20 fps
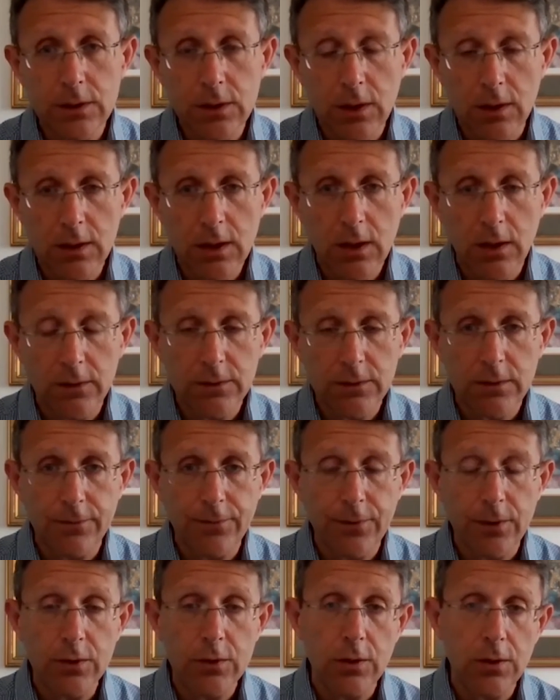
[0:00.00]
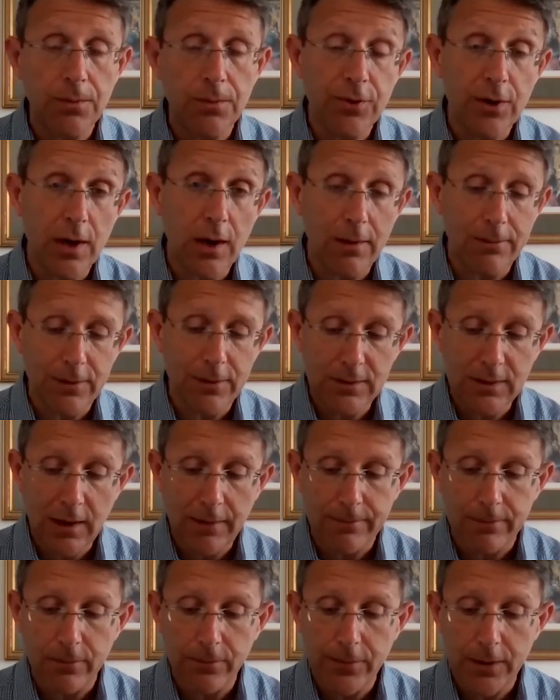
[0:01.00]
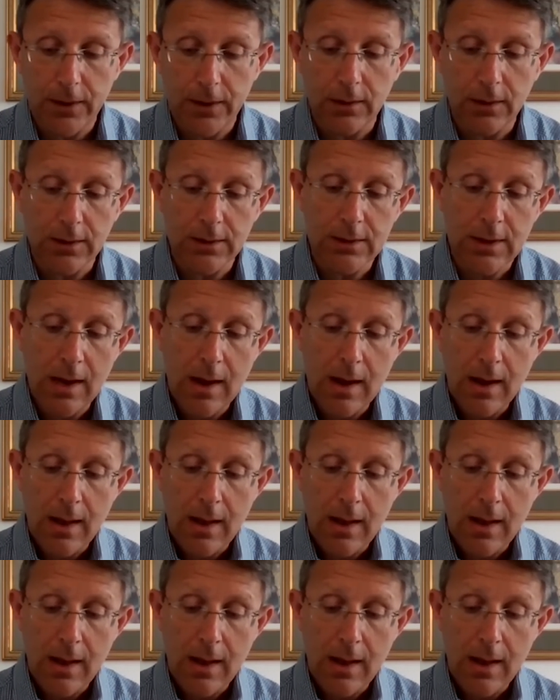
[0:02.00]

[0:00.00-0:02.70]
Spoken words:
Doncaster for a Group 3 over 7 furlongs